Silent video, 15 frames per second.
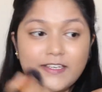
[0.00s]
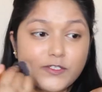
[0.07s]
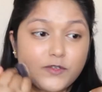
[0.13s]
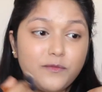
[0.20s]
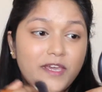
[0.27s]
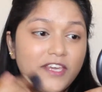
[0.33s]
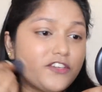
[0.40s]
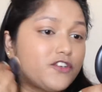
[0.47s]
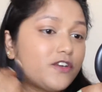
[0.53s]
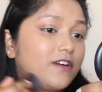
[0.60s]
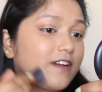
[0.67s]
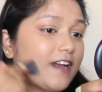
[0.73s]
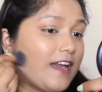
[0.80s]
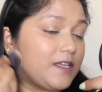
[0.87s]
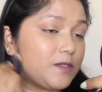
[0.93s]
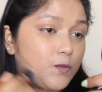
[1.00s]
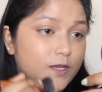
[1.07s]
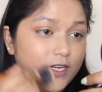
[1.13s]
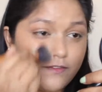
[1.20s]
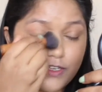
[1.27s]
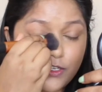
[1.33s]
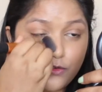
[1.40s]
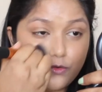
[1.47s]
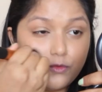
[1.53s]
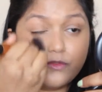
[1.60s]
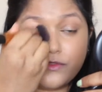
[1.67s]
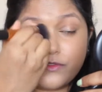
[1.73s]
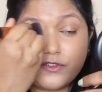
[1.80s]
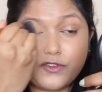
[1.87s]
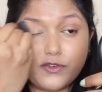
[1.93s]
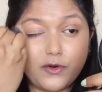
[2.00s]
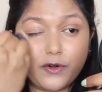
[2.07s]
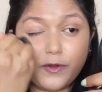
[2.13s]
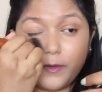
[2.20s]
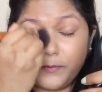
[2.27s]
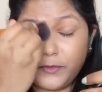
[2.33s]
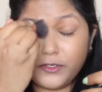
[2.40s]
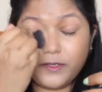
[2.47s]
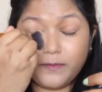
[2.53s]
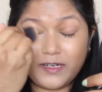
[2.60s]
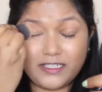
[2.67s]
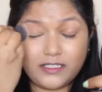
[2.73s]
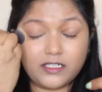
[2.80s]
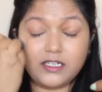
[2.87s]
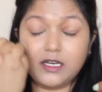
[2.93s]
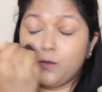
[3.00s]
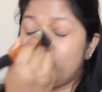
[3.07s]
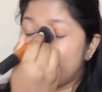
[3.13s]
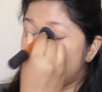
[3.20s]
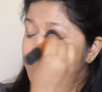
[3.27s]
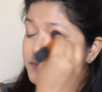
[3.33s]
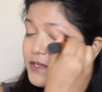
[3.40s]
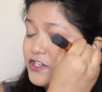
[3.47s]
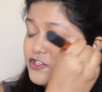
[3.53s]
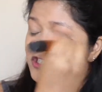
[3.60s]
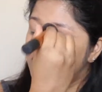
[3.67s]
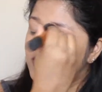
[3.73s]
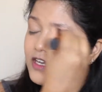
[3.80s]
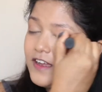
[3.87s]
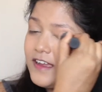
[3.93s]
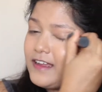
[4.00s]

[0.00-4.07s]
So make sure guys, whenever you store a beauty blender, a wet sponge,